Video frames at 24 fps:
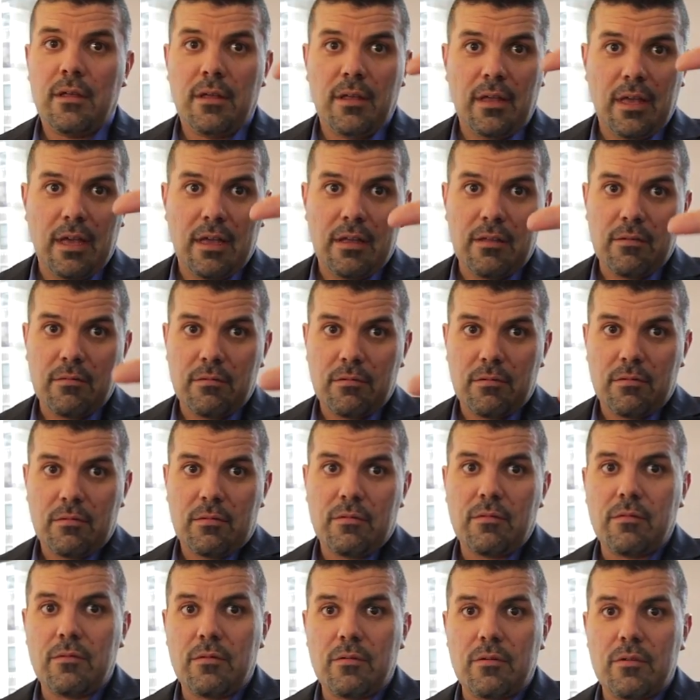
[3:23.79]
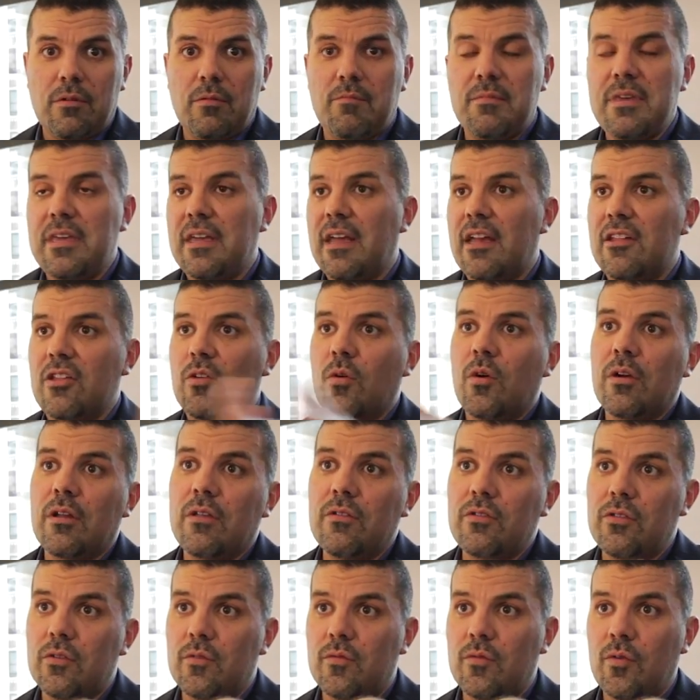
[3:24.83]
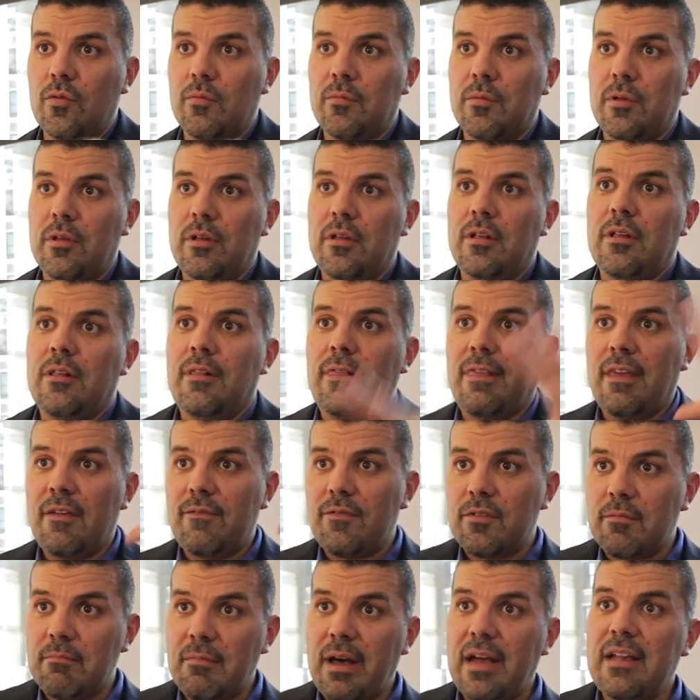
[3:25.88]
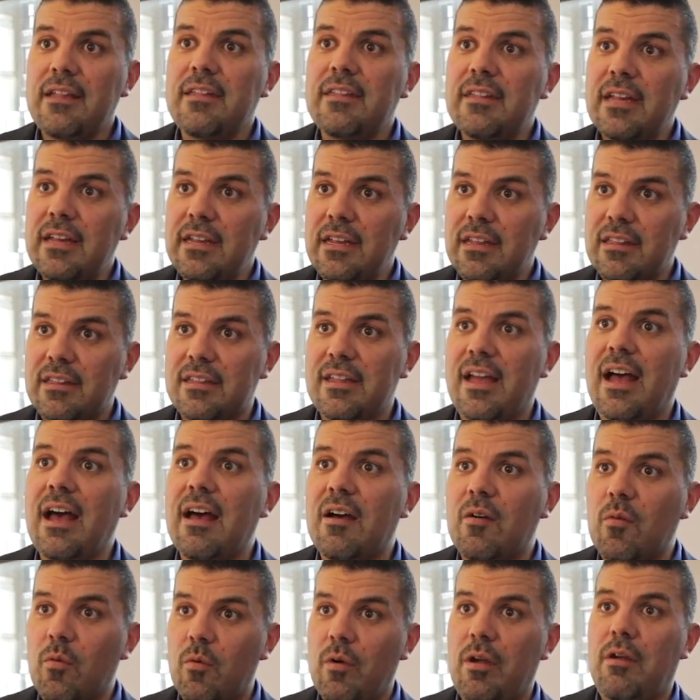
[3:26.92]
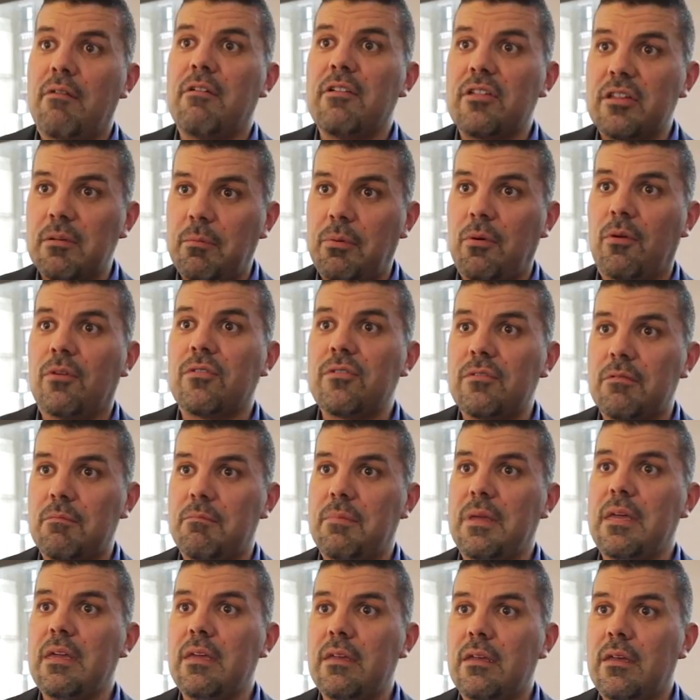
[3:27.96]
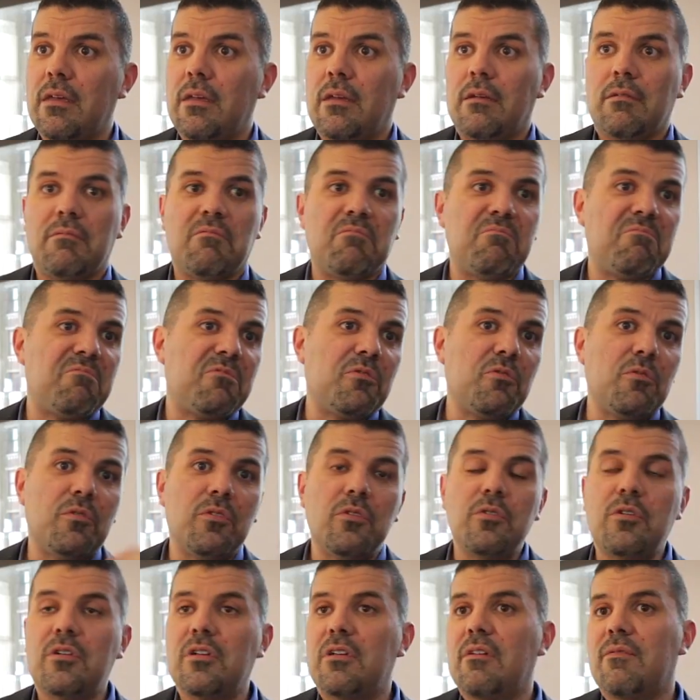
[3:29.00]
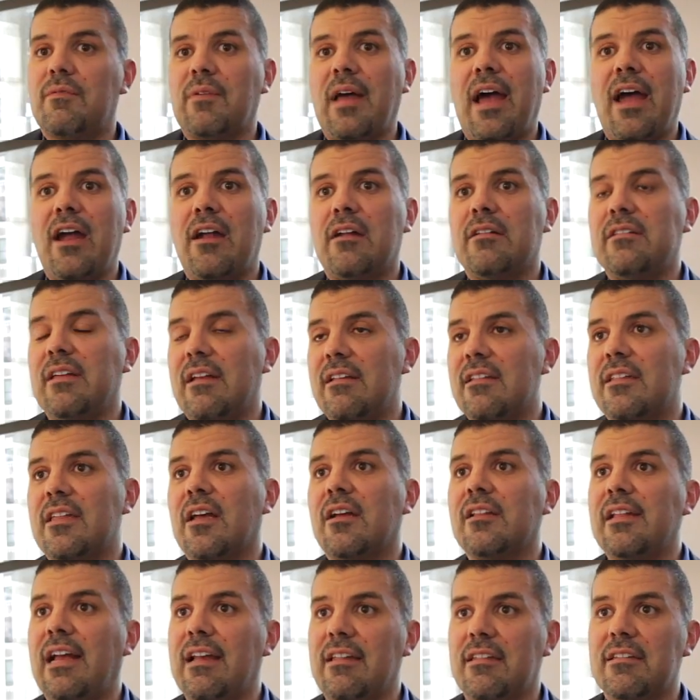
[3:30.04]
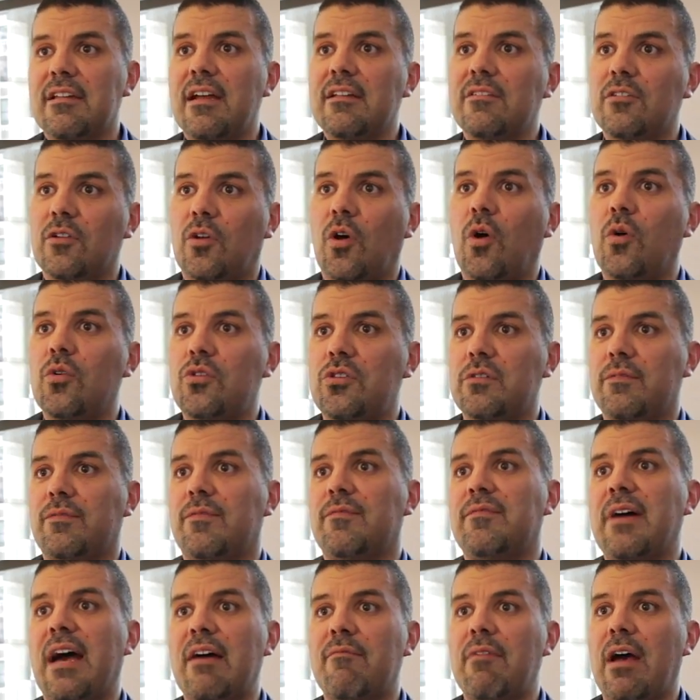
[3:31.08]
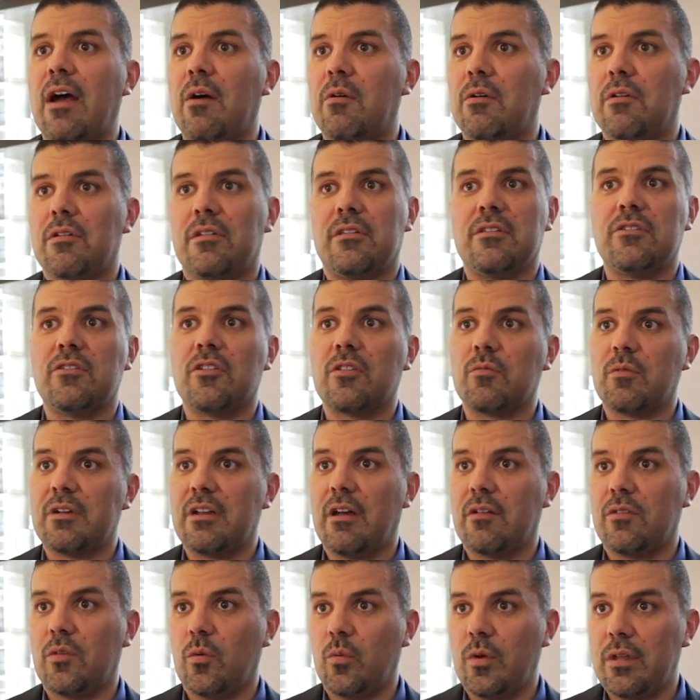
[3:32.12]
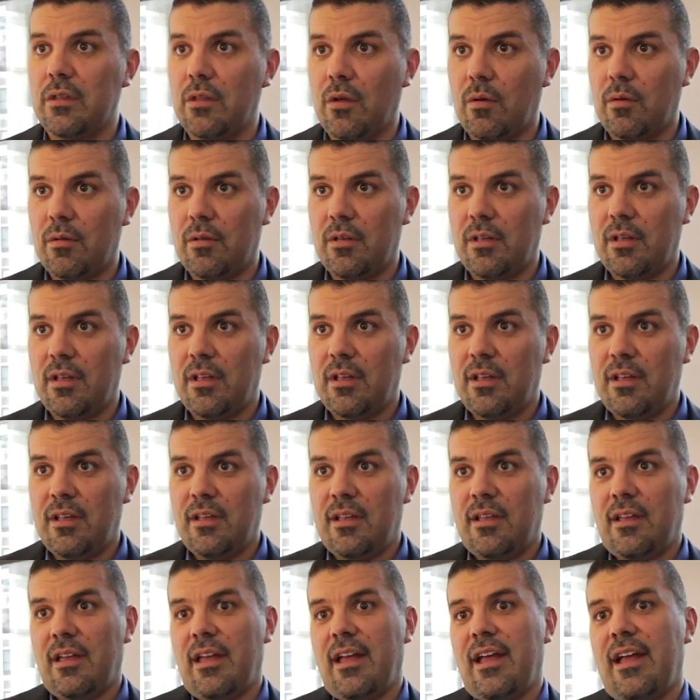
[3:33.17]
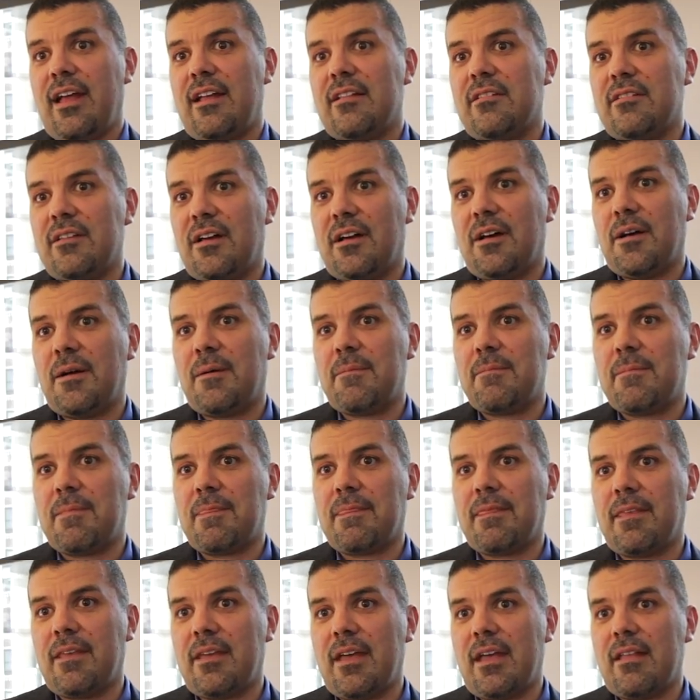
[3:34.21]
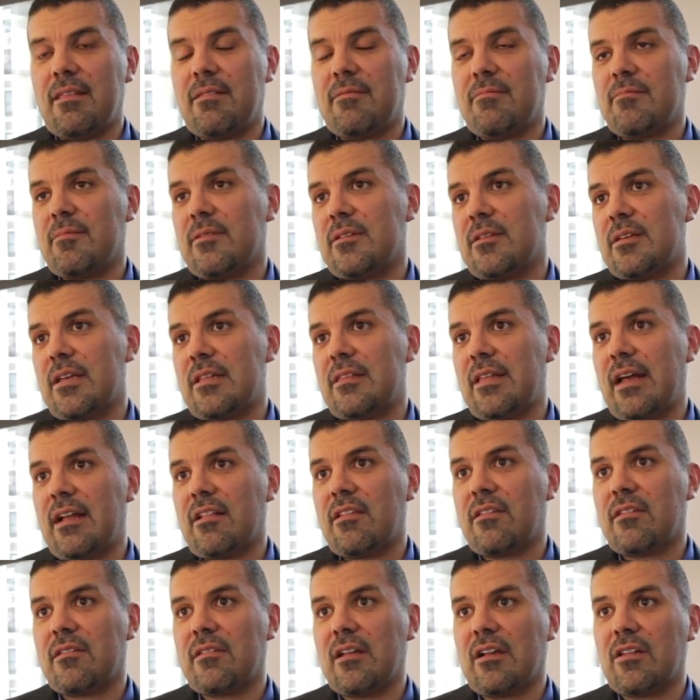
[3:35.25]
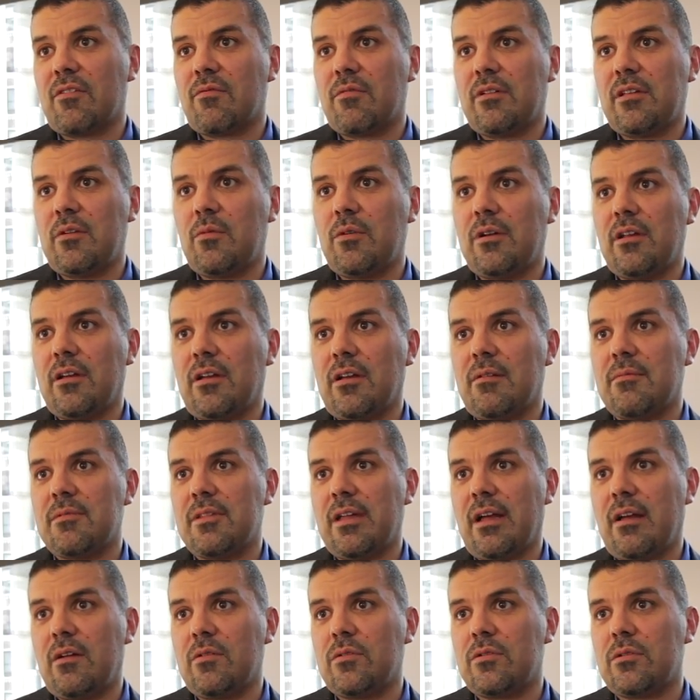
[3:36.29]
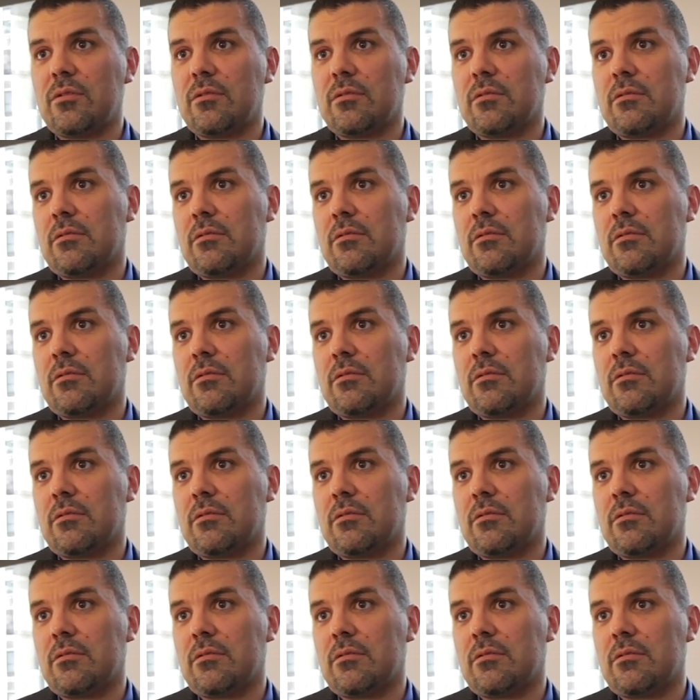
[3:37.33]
and you're being escorted into the room. If your mindset is not where it's supposed to be, dude, you could have hired Denzel last night to coach you for 5 hours. It just went out the window. And that's really what it comes down to,